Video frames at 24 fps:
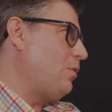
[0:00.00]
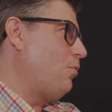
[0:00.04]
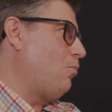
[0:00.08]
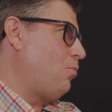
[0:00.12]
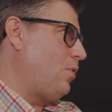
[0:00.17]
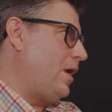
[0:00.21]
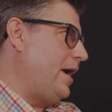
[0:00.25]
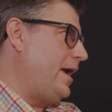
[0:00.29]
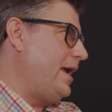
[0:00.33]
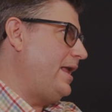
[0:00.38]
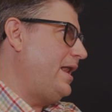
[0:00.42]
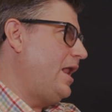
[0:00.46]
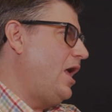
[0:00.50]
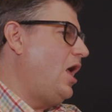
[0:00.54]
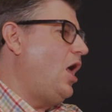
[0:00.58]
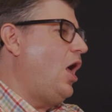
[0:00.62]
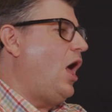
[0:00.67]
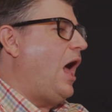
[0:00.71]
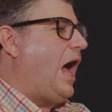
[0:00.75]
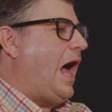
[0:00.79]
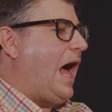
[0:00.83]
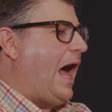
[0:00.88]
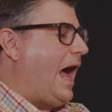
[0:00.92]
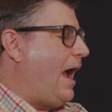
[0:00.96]
right?
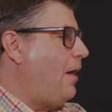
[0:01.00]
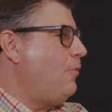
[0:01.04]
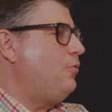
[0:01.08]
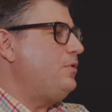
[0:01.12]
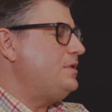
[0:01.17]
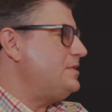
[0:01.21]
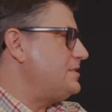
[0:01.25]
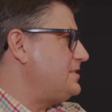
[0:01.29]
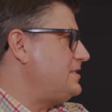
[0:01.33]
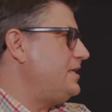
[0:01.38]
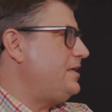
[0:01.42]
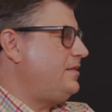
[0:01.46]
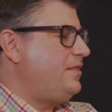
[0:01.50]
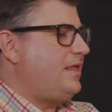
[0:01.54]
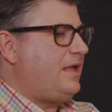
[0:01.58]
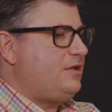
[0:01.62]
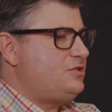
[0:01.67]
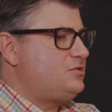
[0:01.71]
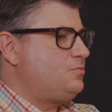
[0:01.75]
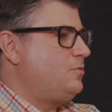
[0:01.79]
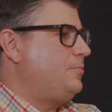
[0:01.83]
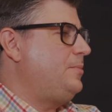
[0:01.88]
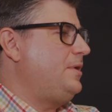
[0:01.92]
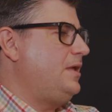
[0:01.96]
I wouldn't see
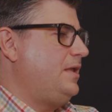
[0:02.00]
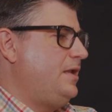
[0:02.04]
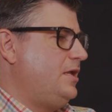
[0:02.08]
this would be